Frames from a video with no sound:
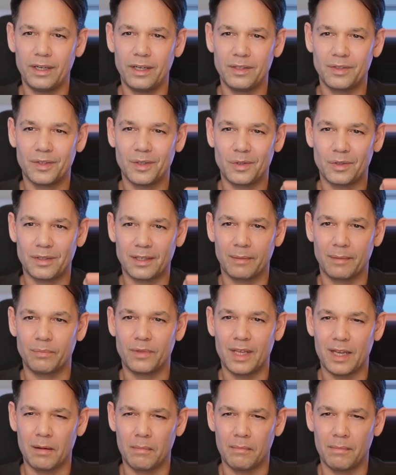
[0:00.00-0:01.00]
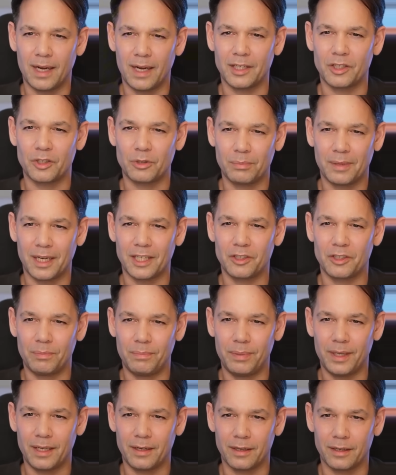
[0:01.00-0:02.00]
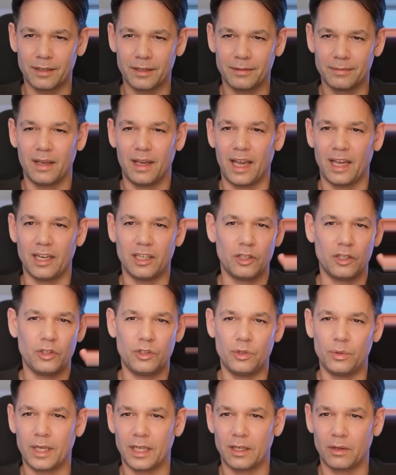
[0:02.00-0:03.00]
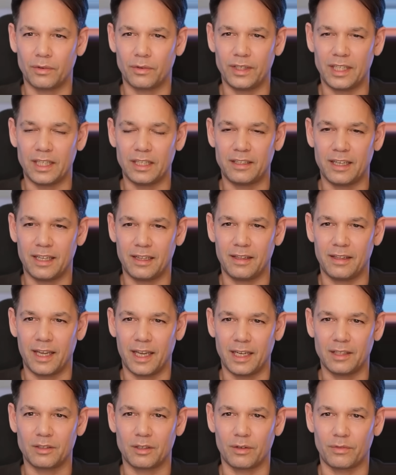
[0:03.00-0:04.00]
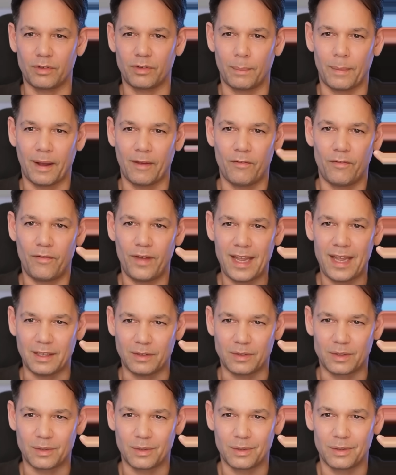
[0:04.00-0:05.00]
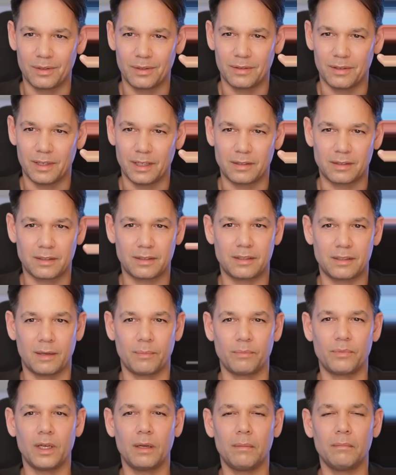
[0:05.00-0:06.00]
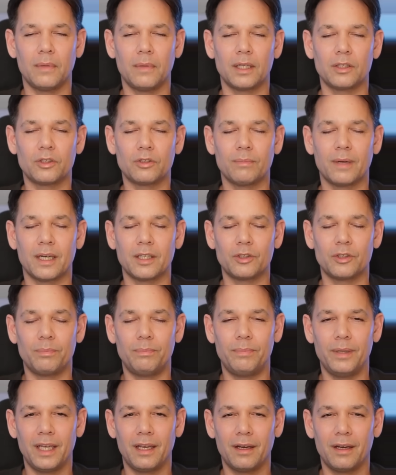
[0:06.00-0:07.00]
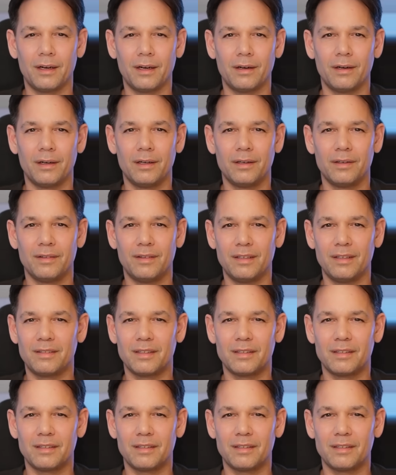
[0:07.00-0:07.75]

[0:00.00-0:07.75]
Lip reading: is it something much, much bigger? And you can already tell the answer from my face. It's something much, much bigger. This